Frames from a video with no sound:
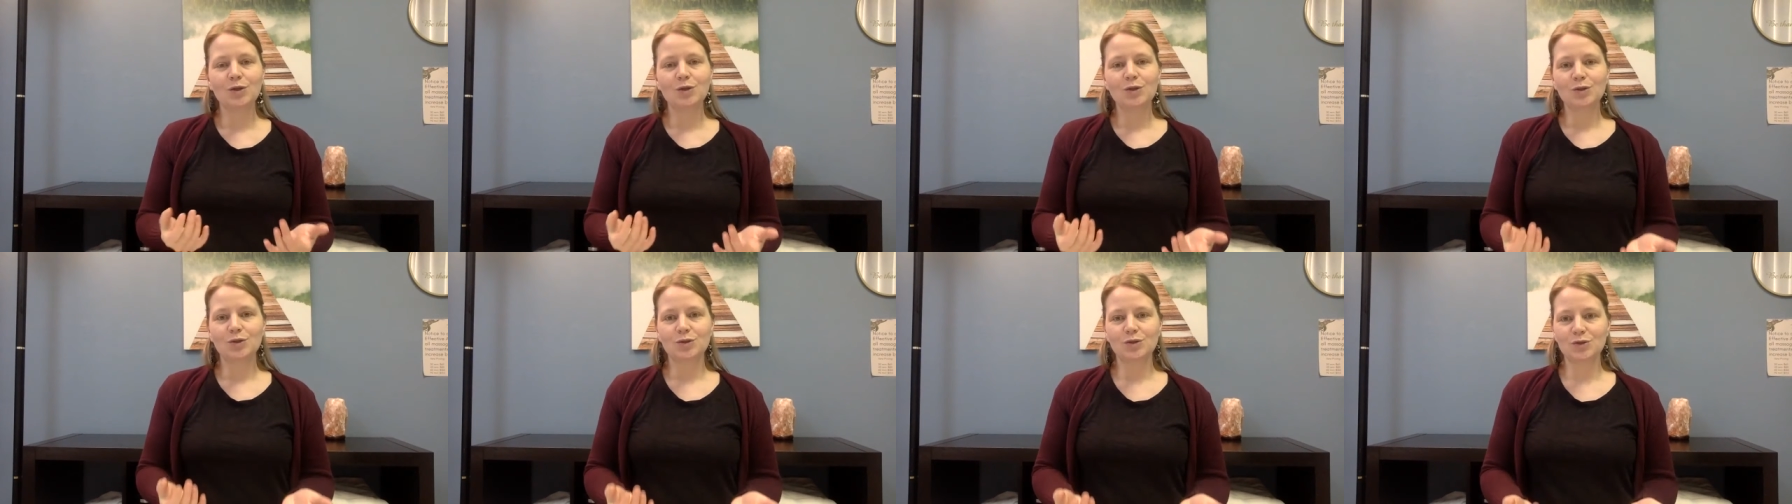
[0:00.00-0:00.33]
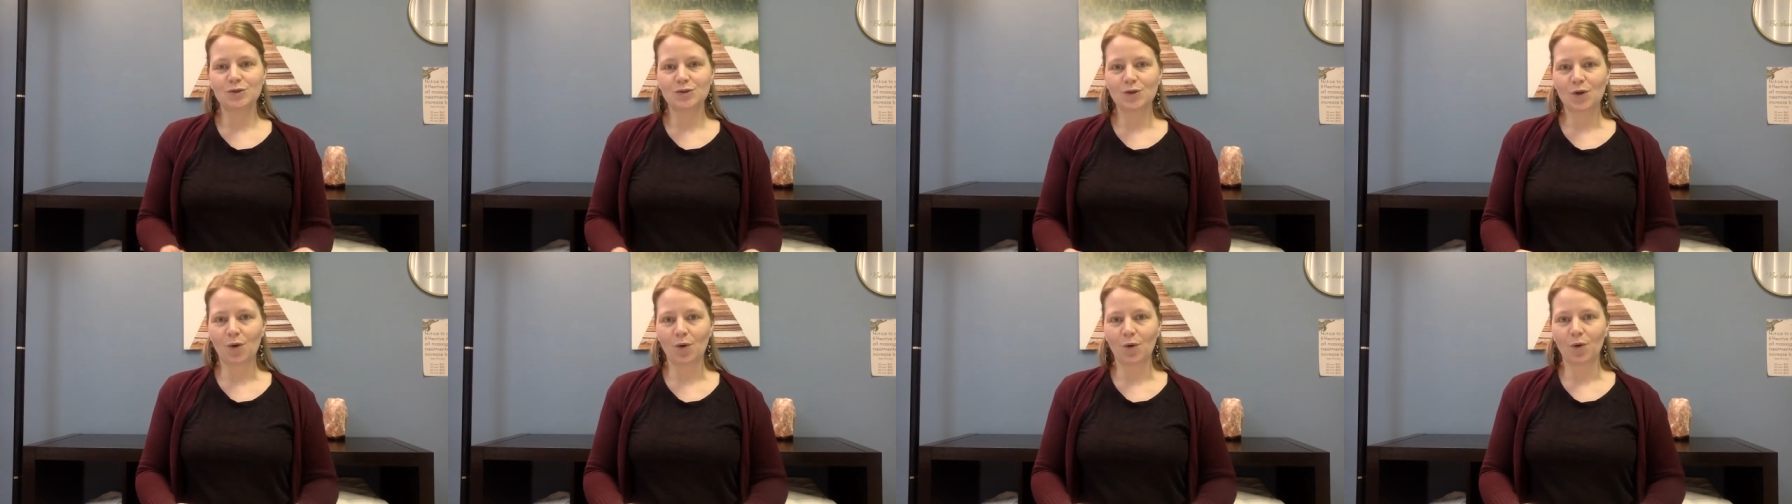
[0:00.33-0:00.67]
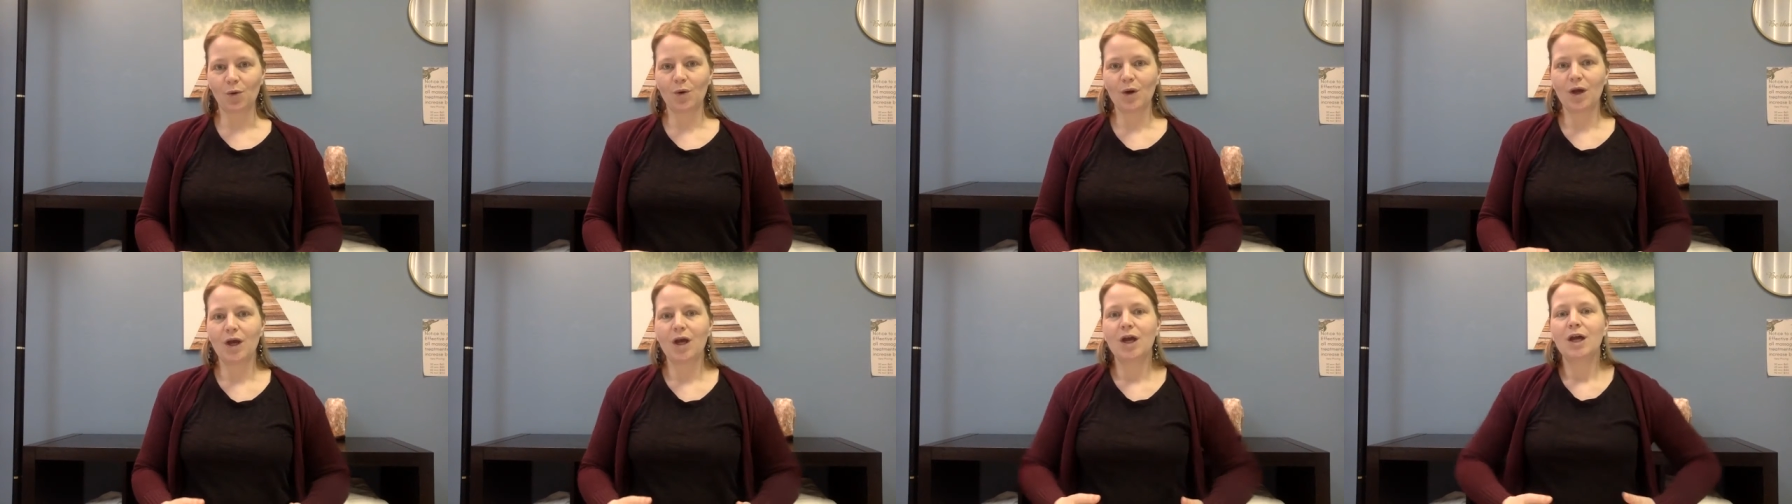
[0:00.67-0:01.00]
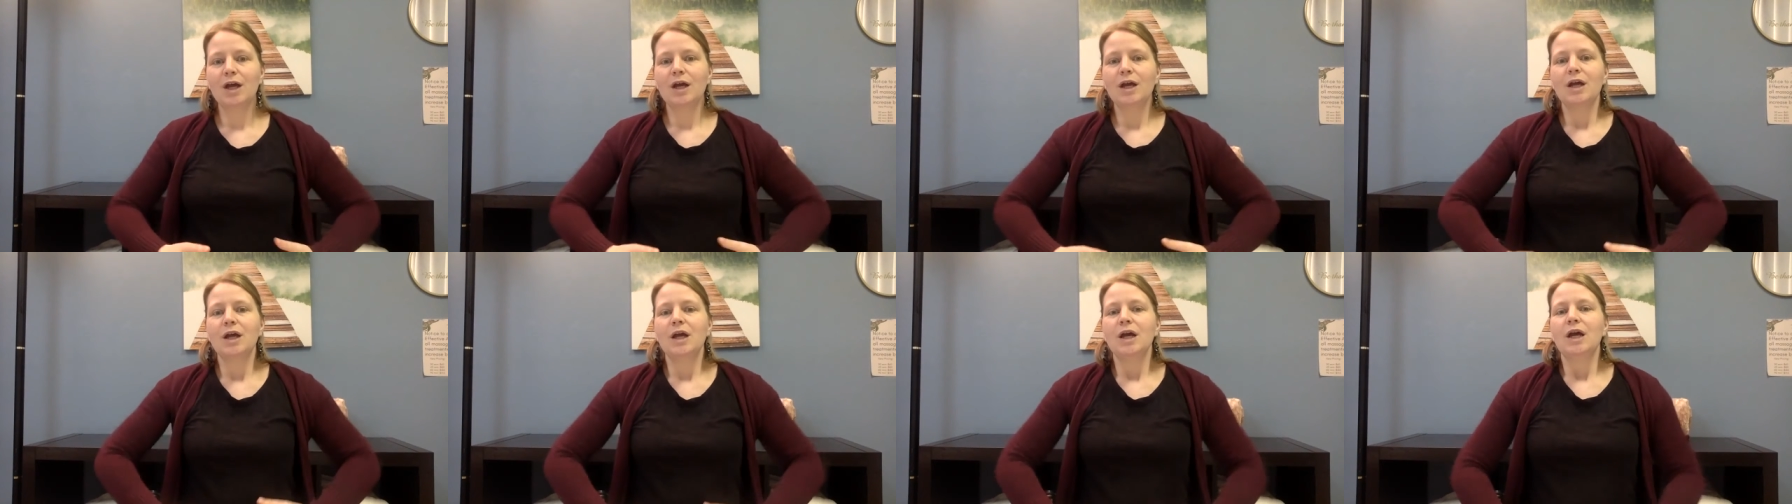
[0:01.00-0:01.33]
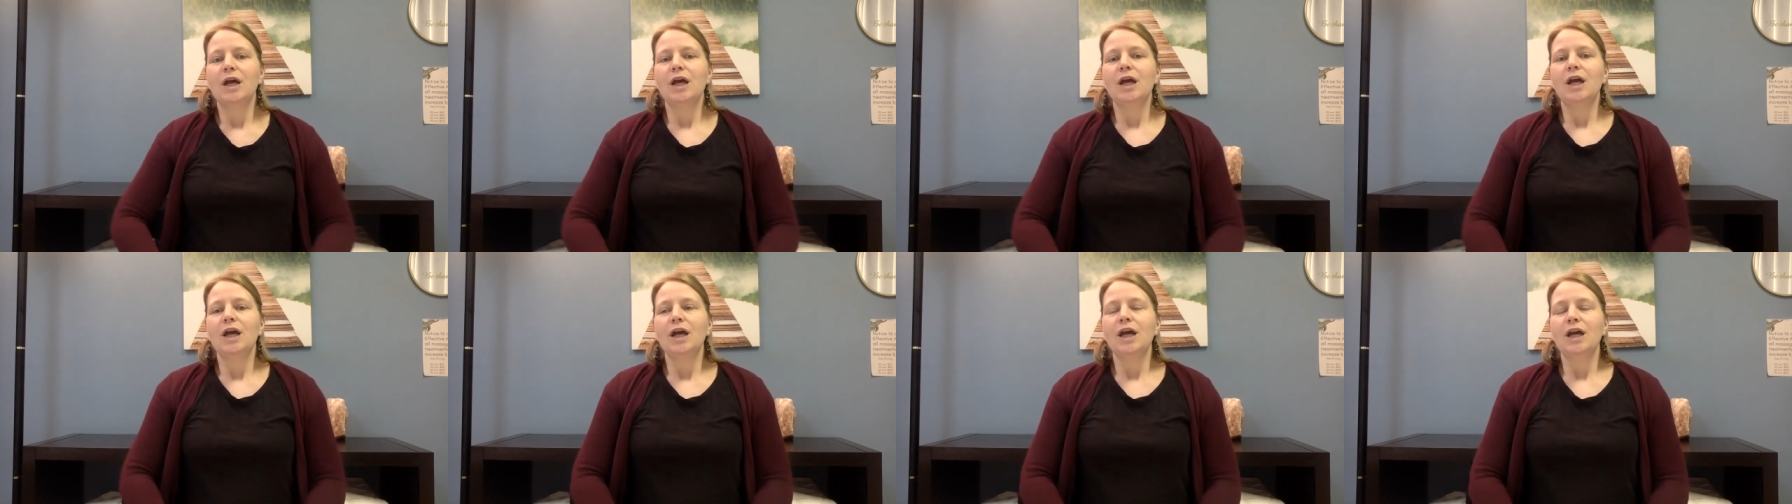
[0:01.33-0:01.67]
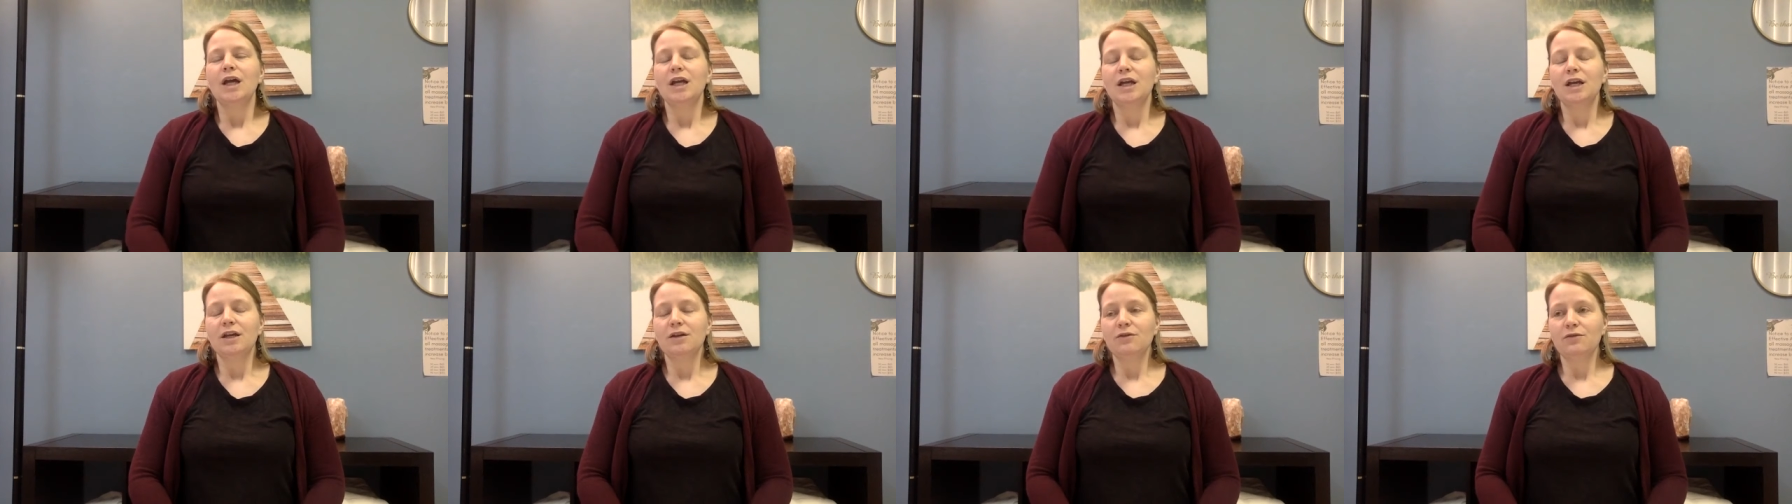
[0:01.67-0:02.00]
So
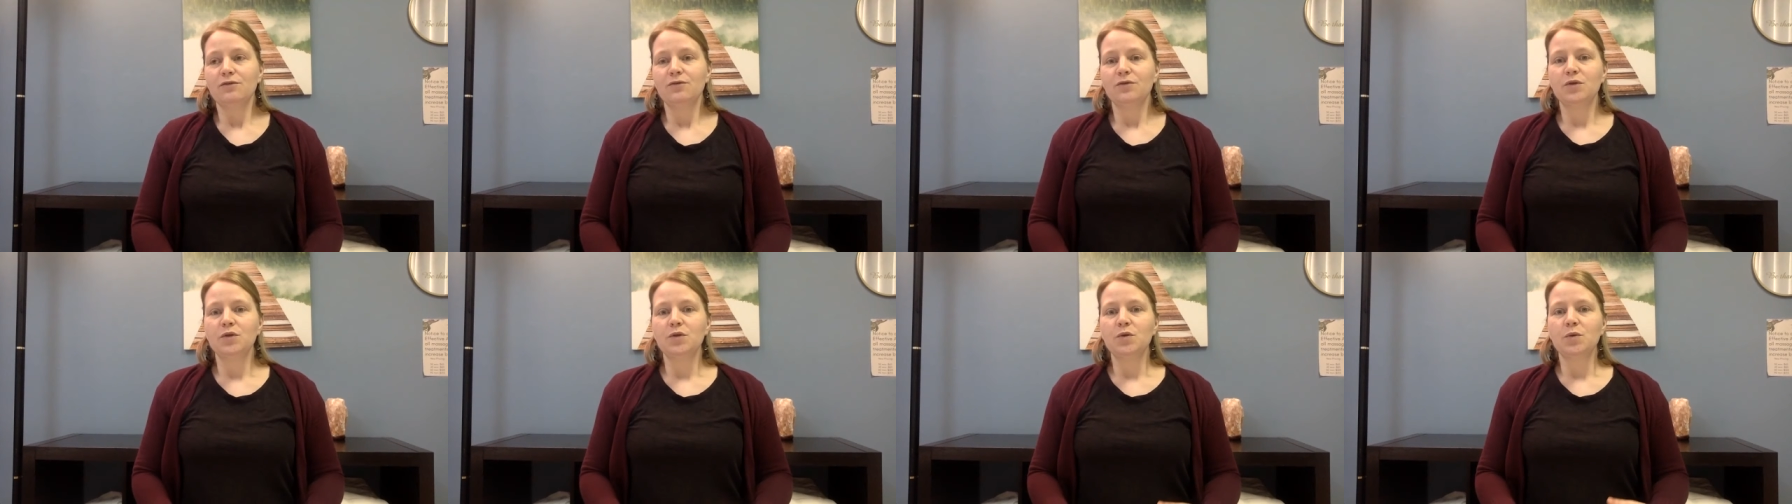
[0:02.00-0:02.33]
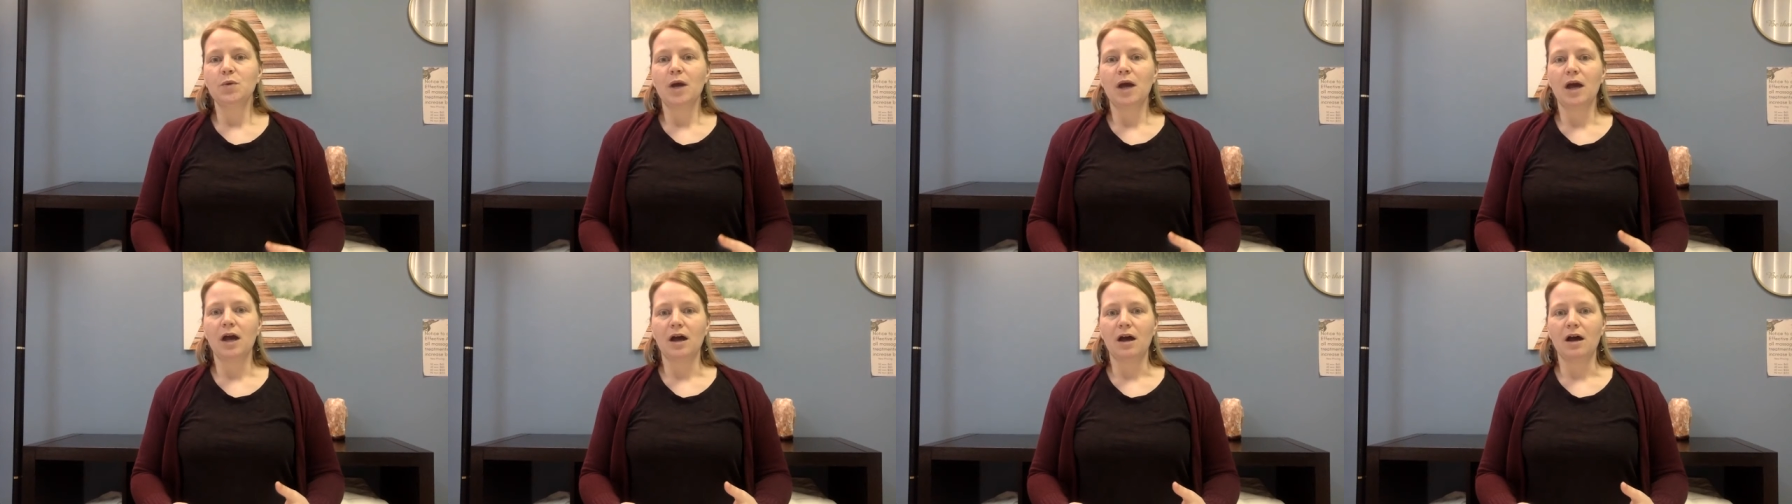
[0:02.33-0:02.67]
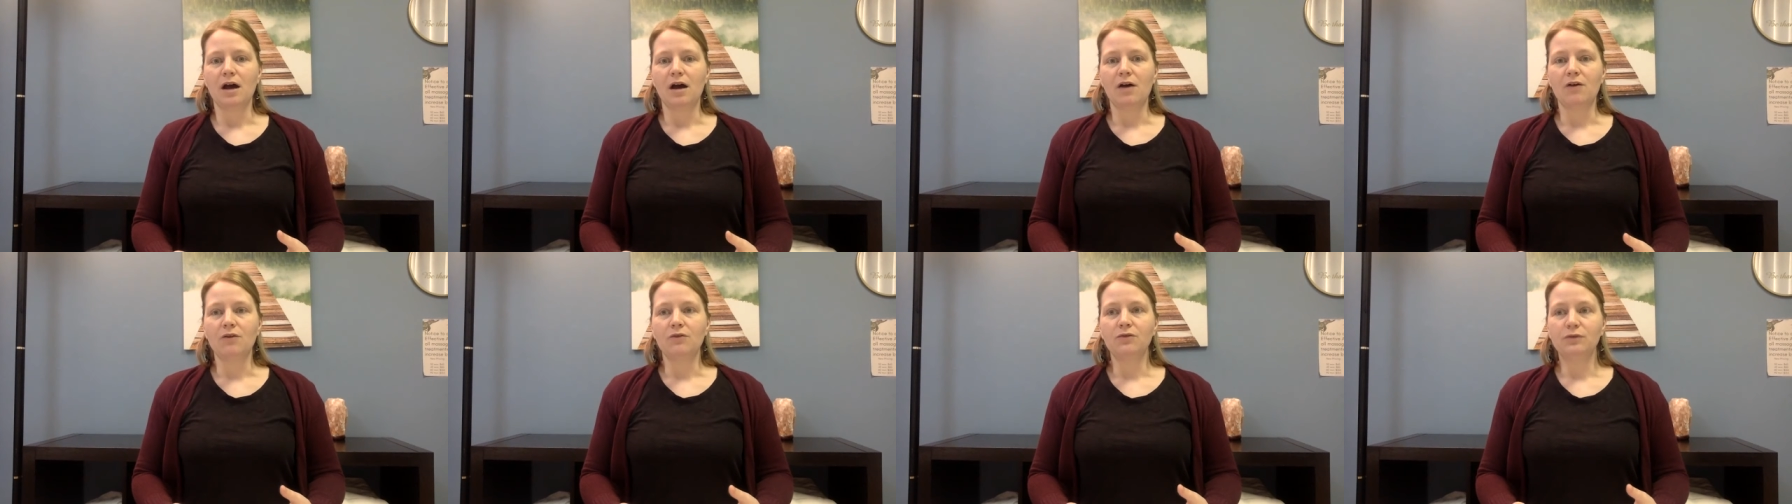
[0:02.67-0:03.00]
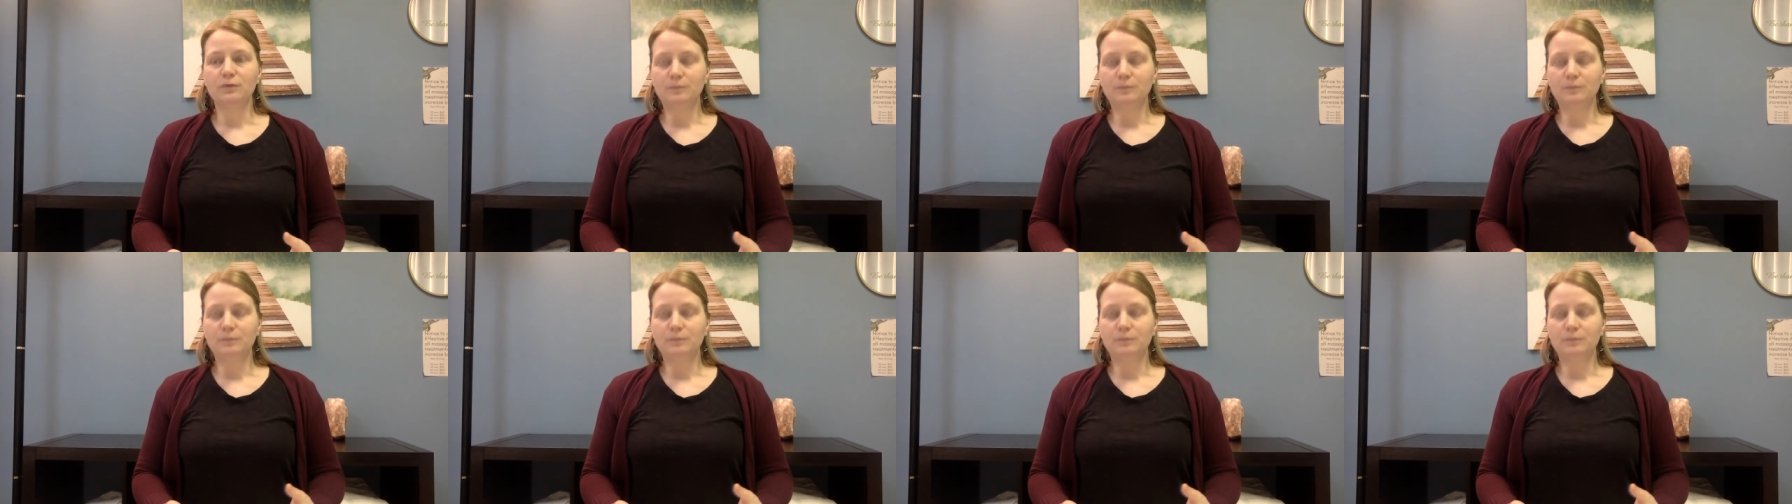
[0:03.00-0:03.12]
if you have